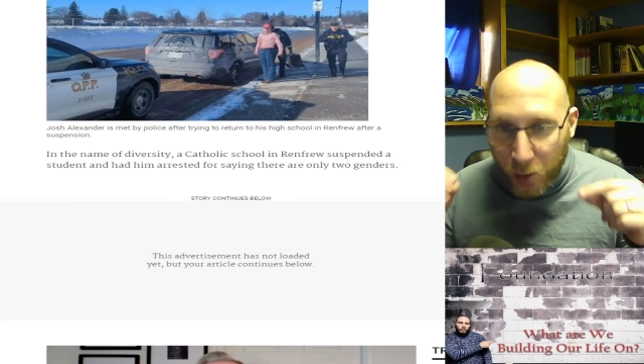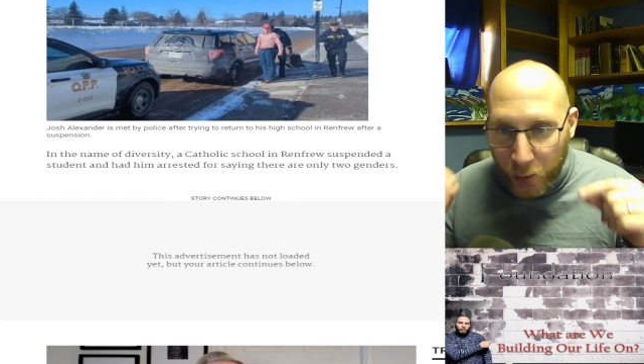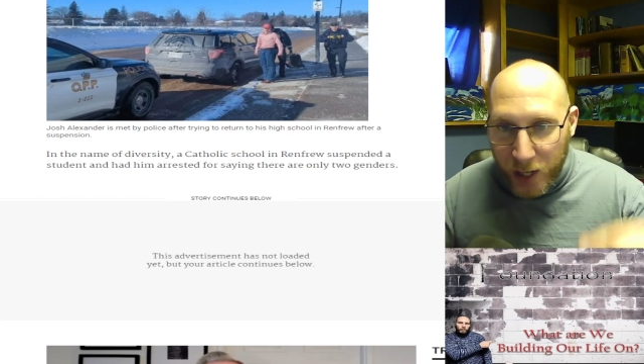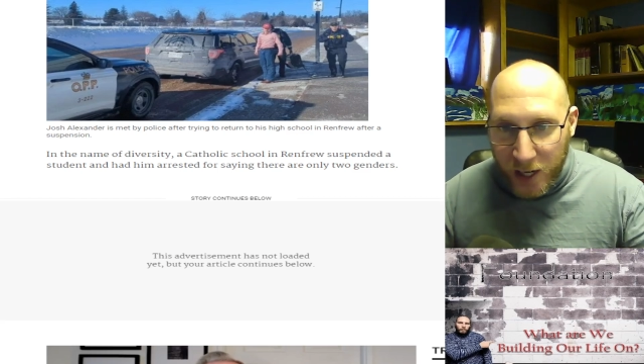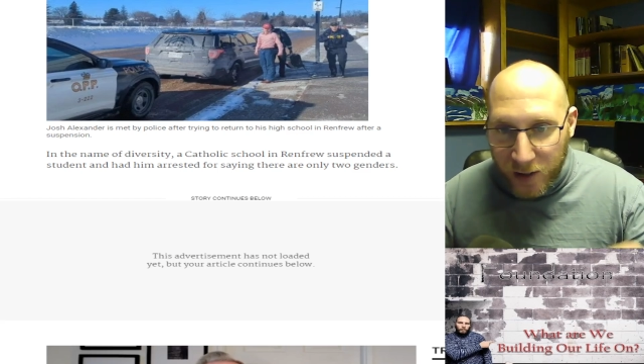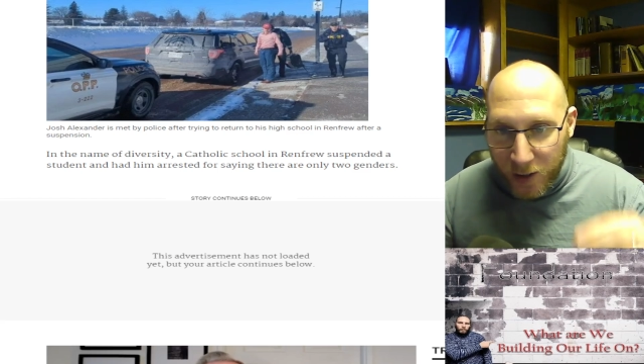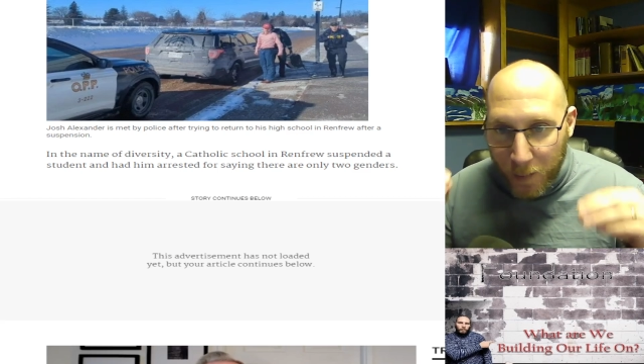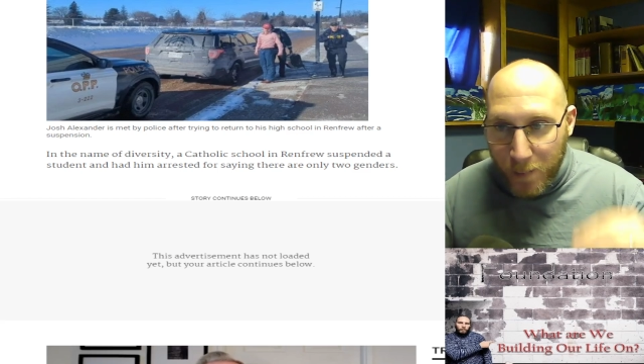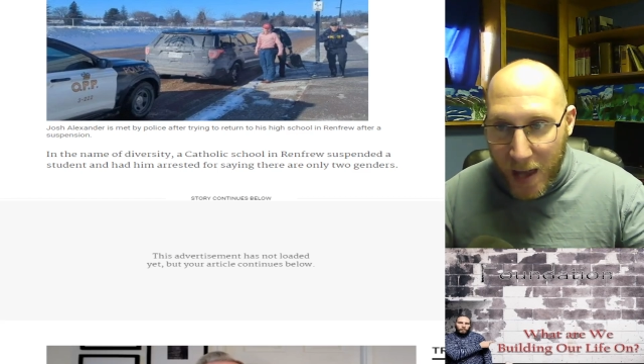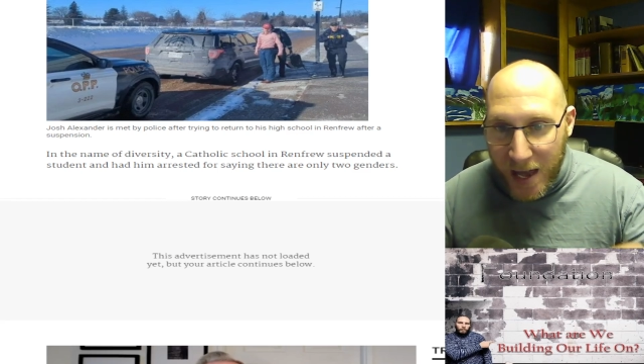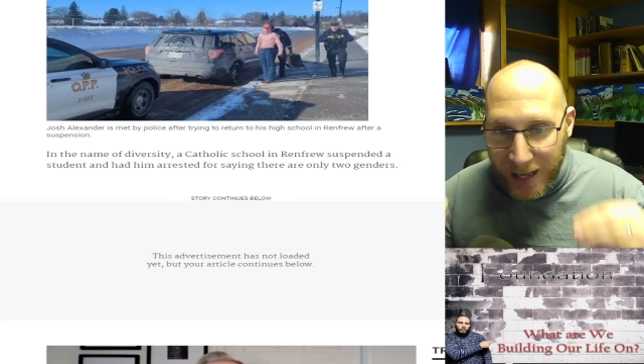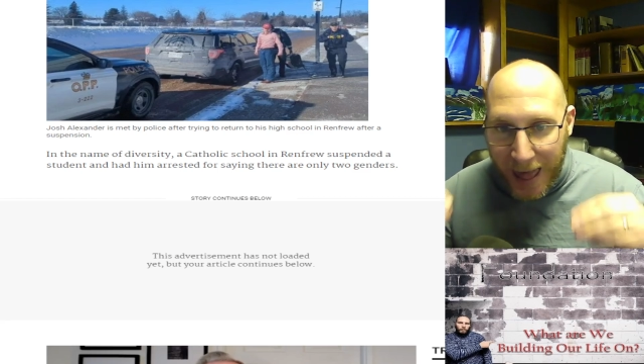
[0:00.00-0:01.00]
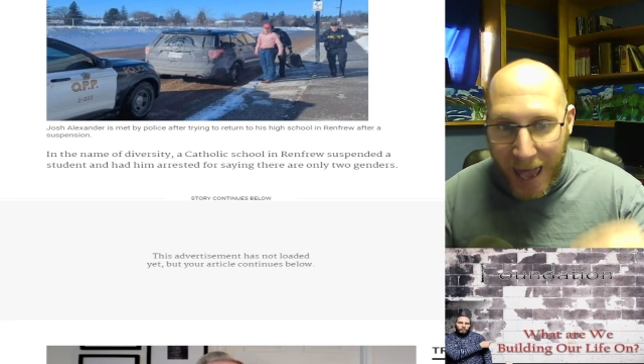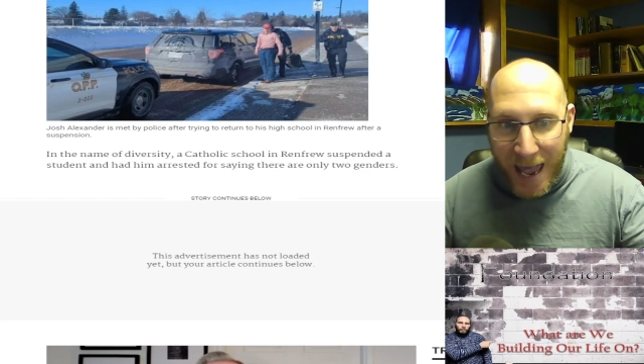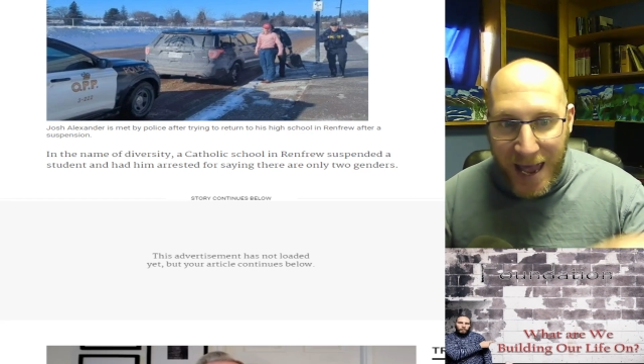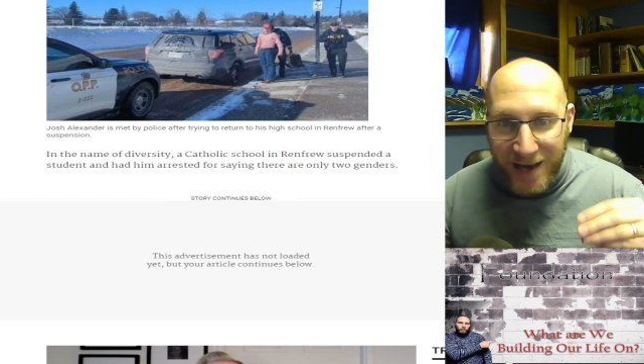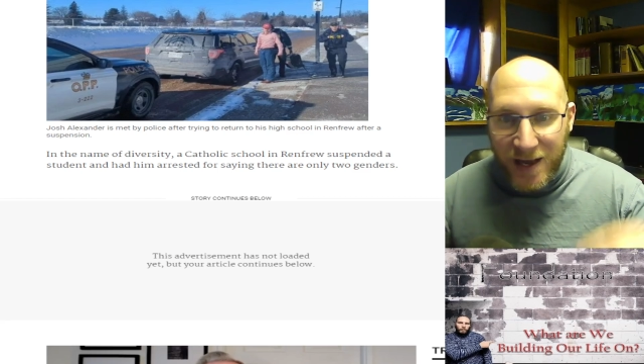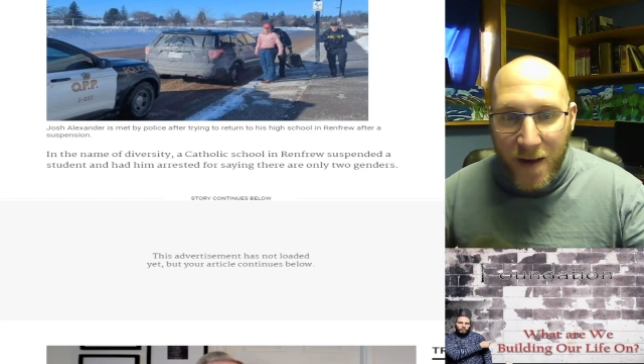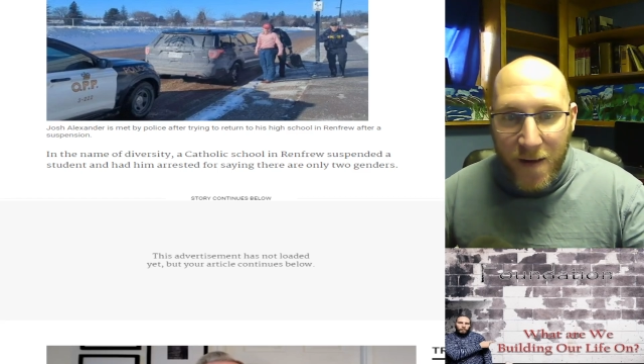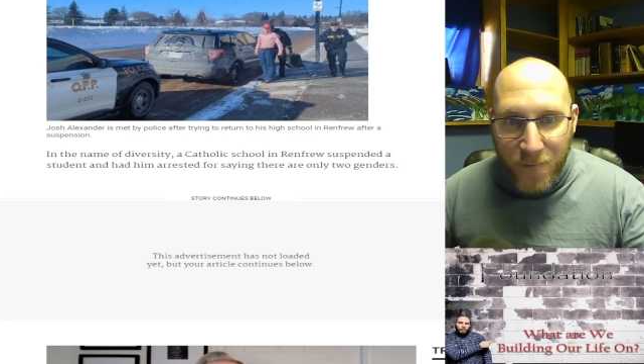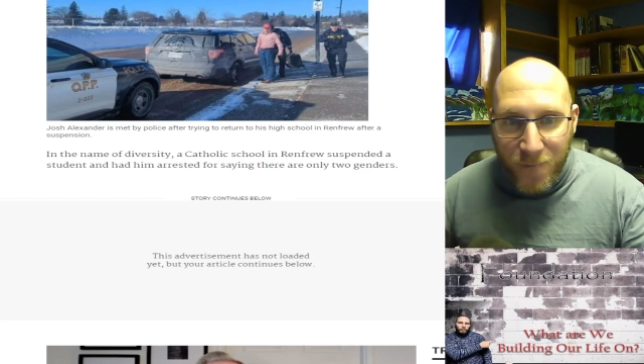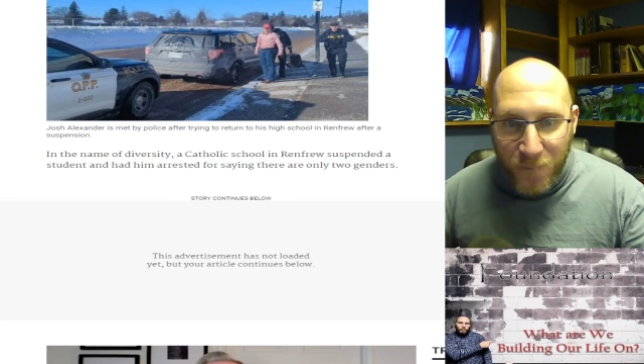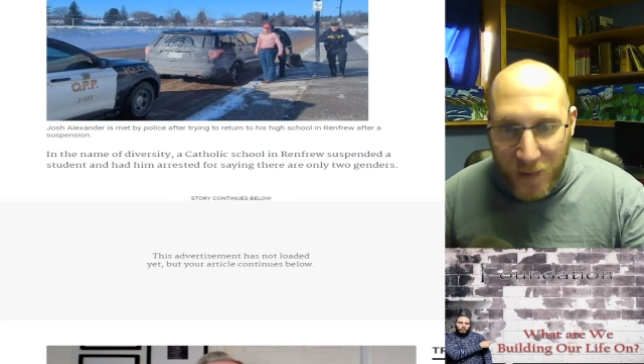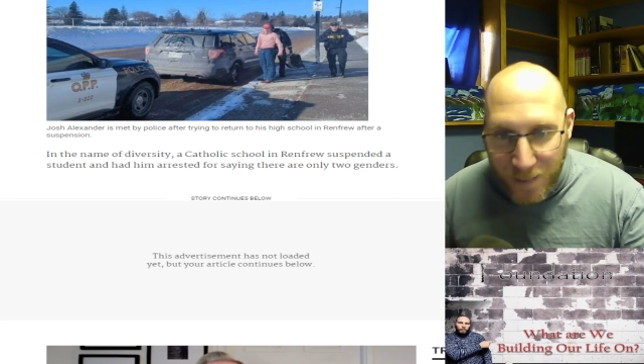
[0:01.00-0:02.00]
created the male and
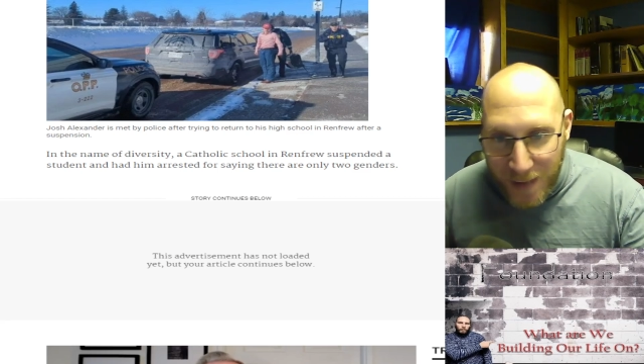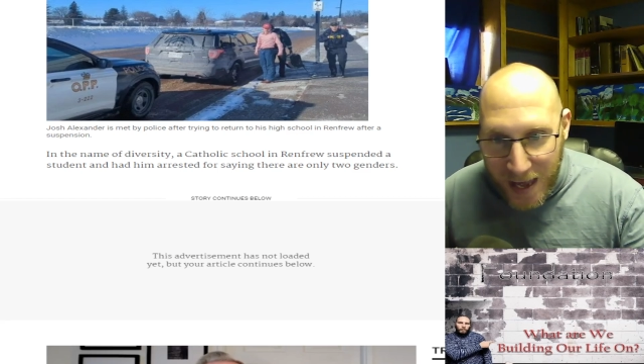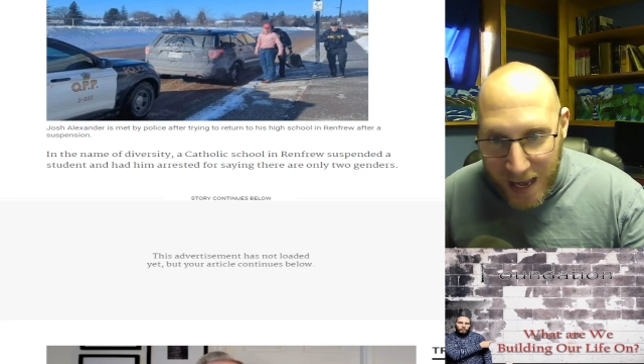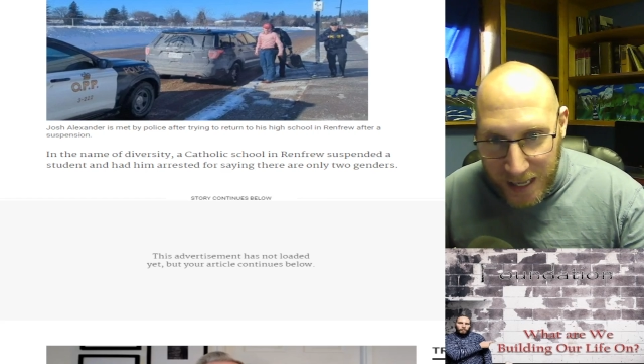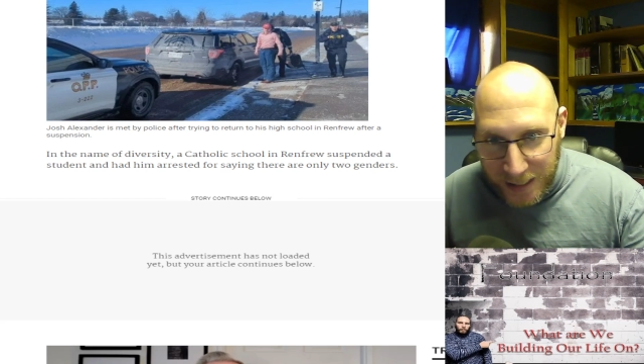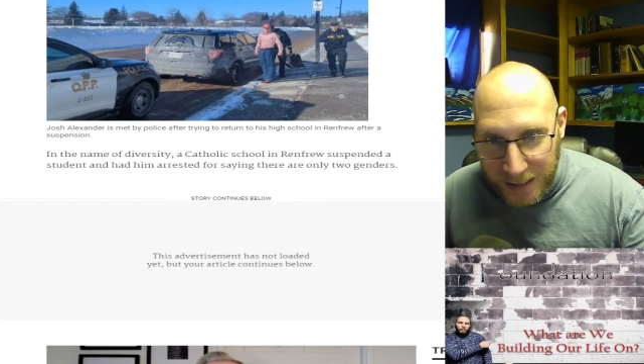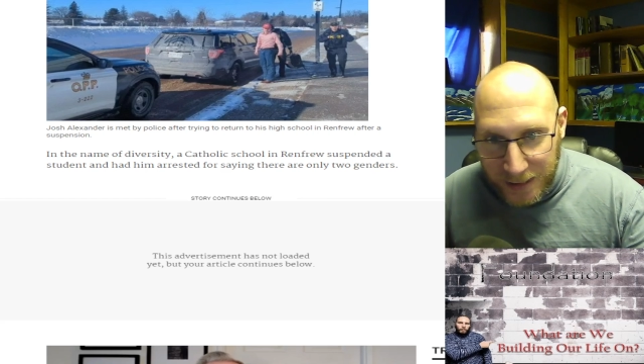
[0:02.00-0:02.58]
female.